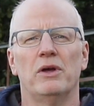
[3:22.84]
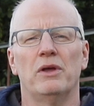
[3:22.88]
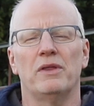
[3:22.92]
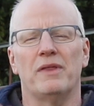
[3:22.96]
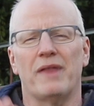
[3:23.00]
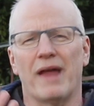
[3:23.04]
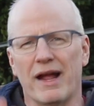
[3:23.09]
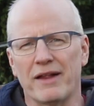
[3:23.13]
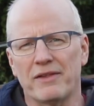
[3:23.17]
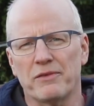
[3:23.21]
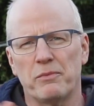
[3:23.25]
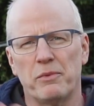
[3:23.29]

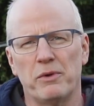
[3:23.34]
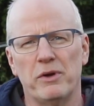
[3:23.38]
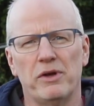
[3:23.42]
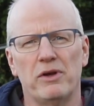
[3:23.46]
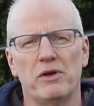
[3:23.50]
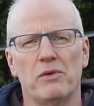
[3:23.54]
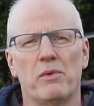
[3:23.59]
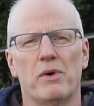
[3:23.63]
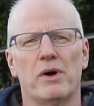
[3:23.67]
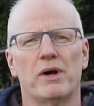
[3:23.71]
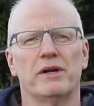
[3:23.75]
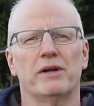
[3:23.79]
That's where
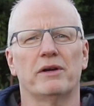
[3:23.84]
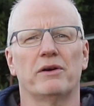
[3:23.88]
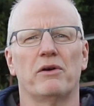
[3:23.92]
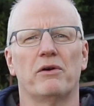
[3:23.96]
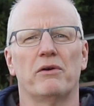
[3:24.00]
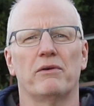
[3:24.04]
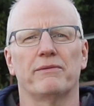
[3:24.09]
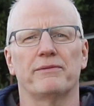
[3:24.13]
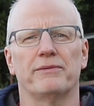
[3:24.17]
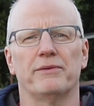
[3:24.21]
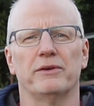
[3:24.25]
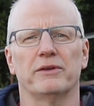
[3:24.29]
you want to
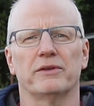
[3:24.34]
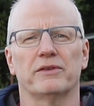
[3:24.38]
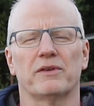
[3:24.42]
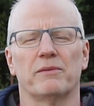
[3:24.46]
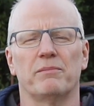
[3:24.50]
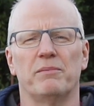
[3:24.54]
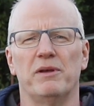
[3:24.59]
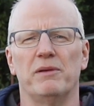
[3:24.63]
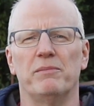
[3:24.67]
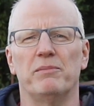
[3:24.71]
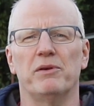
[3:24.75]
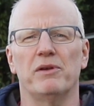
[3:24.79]
go first, the
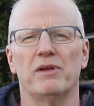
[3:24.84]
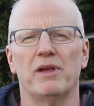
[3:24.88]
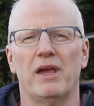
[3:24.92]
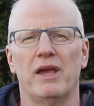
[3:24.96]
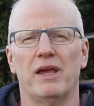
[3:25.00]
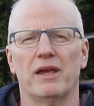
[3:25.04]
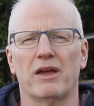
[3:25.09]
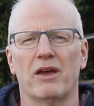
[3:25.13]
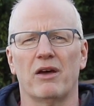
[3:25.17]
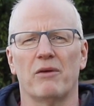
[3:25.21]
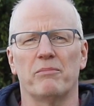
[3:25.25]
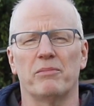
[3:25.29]
people you
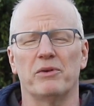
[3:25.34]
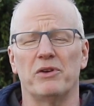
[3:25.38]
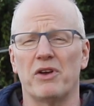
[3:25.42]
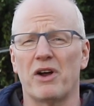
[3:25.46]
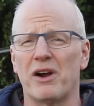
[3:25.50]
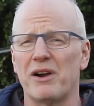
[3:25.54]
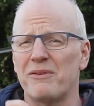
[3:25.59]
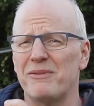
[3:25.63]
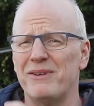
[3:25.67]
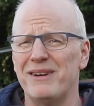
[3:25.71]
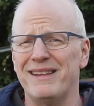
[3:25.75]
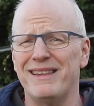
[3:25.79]
hang out. But
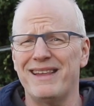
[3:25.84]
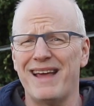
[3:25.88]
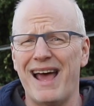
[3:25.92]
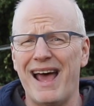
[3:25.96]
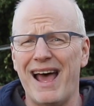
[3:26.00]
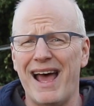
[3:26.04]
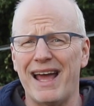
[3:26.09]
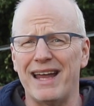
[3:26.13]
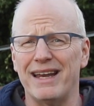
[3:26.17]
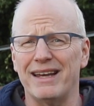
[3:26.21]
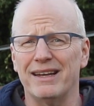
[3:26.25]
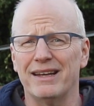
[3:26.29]
not only
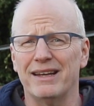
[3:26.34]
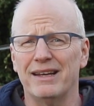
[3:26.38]
that,